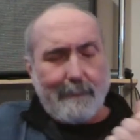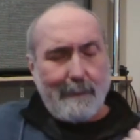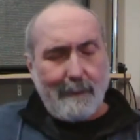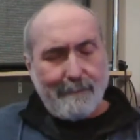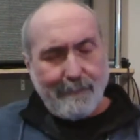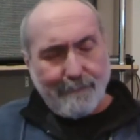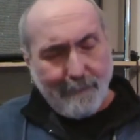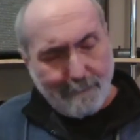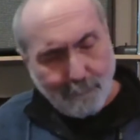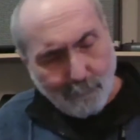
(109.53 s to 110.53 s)
From the
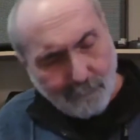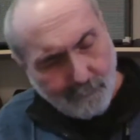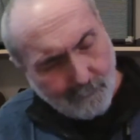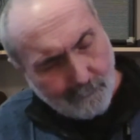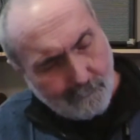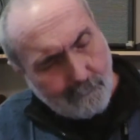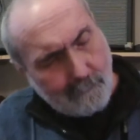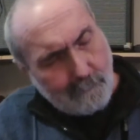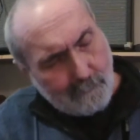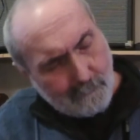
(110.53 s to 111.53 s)
fretboard,
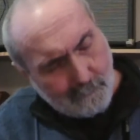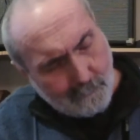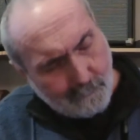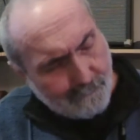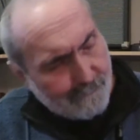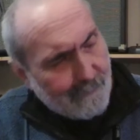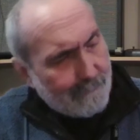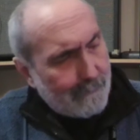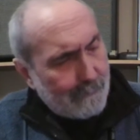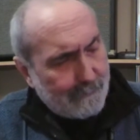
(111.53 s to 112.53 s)

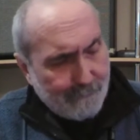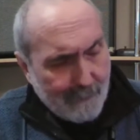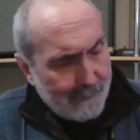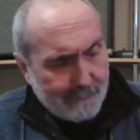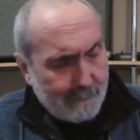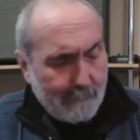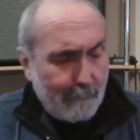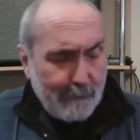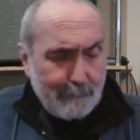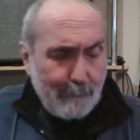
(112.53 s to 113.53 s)
very nice frets, they're
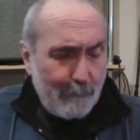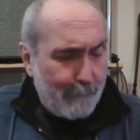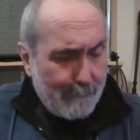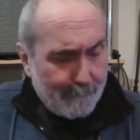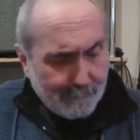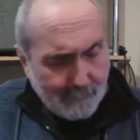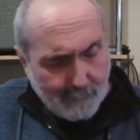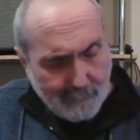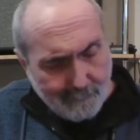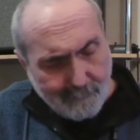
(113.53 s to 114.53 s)
quite smooth.
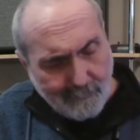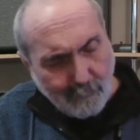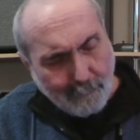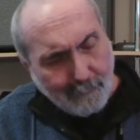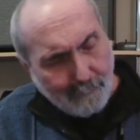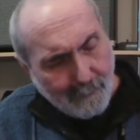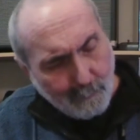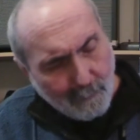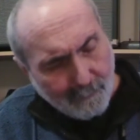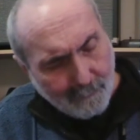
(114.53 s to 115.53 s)
There's a little bit of
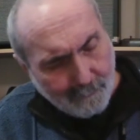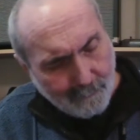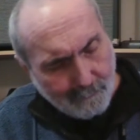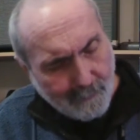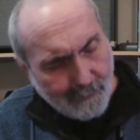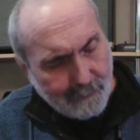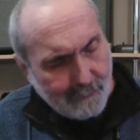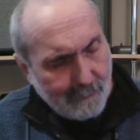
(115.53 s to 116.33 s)
playwear on there, but not much.